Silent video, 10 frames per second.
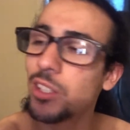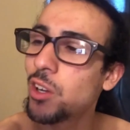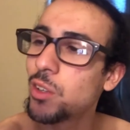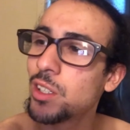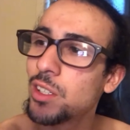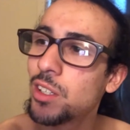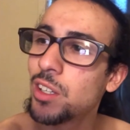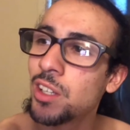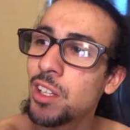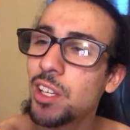Sorry.
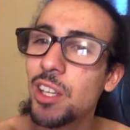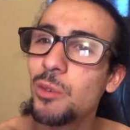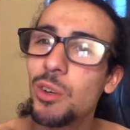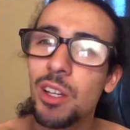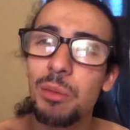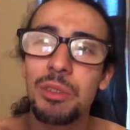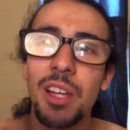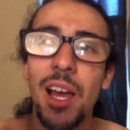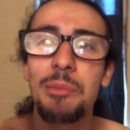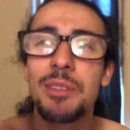I think Nikki won a couple
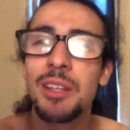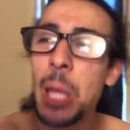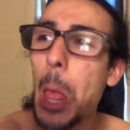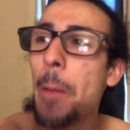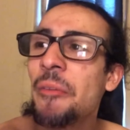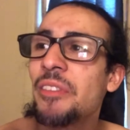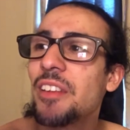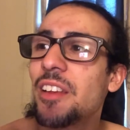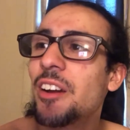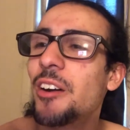times.
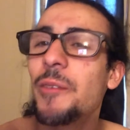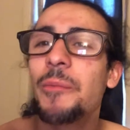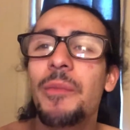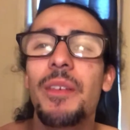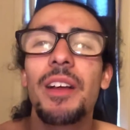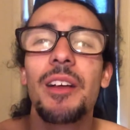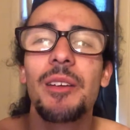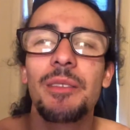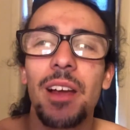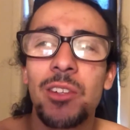Um,
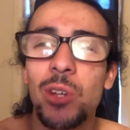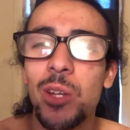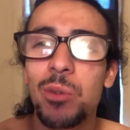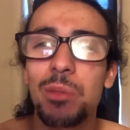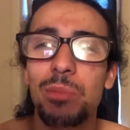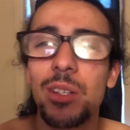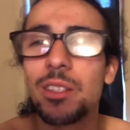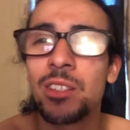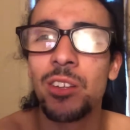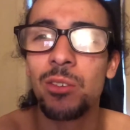I tried to win, but,
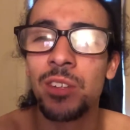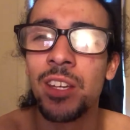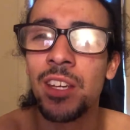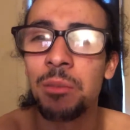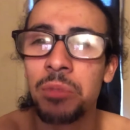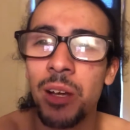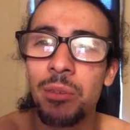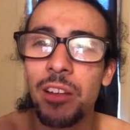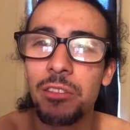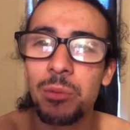you know, Nick kept
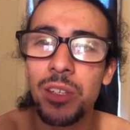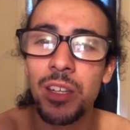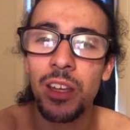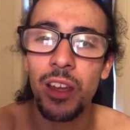coming after me.